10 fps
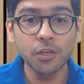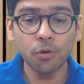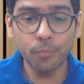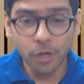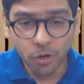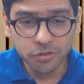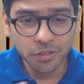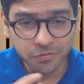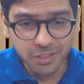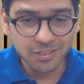because
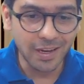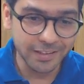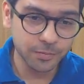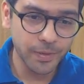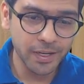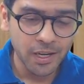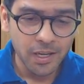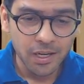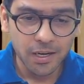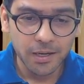of this aspect,
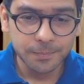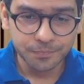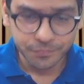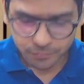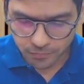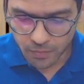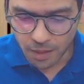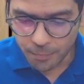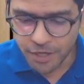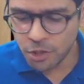
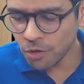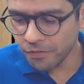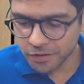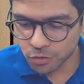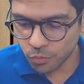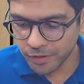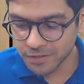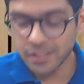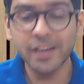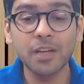many of our students,
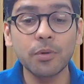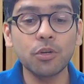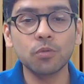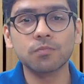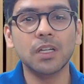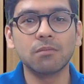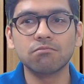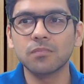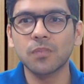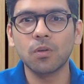they are able to
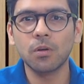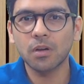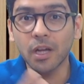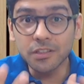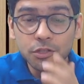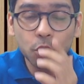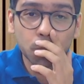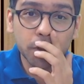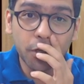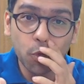consume
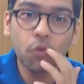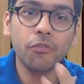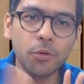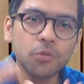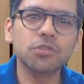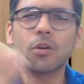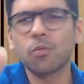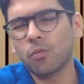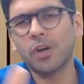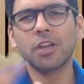the 2 views or
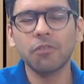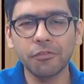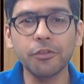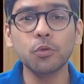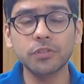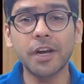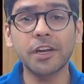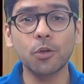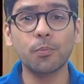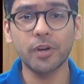whatever views that
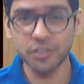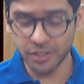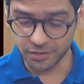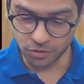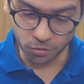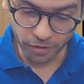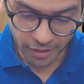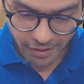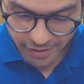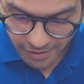you purchase. Okay,
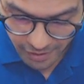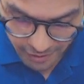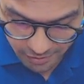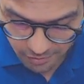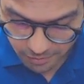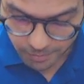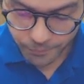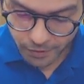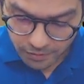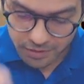and
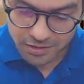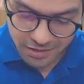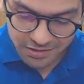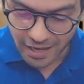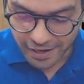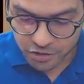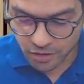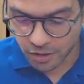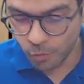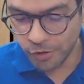this is actually going to